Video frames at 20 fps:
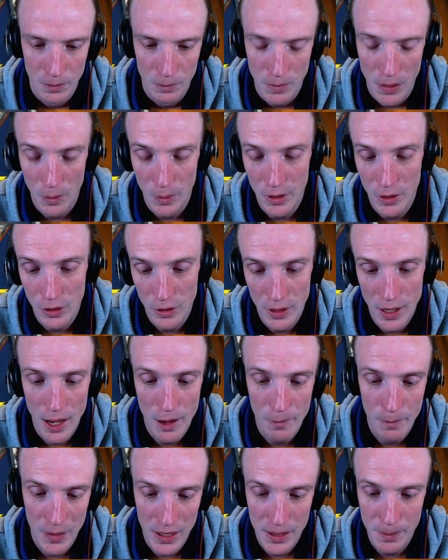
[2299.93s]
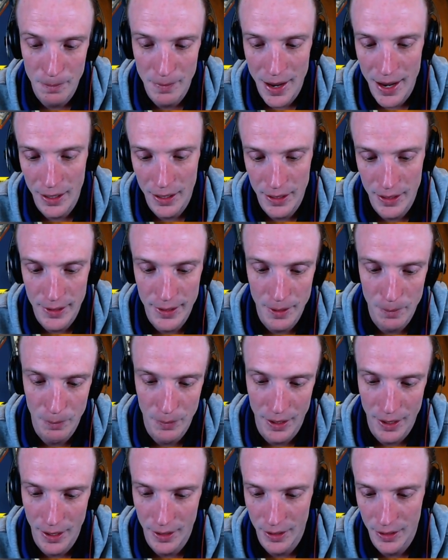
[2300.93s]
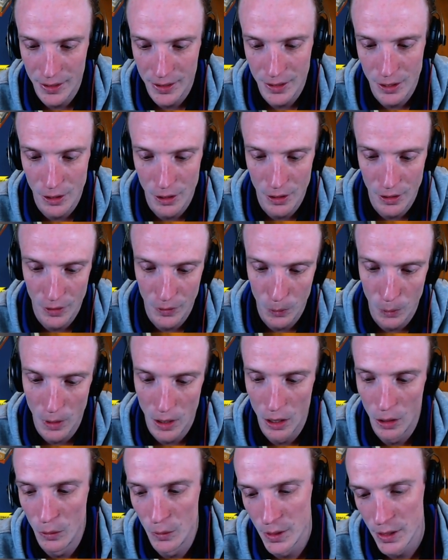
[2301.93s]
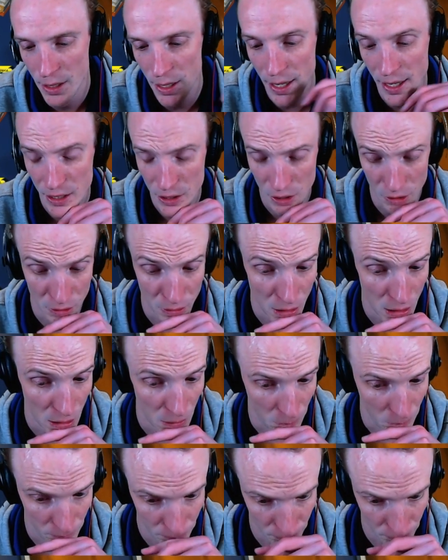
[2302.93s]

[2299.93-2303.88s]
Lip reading: But we do have Mismagius in play this turn as well, so that's alright.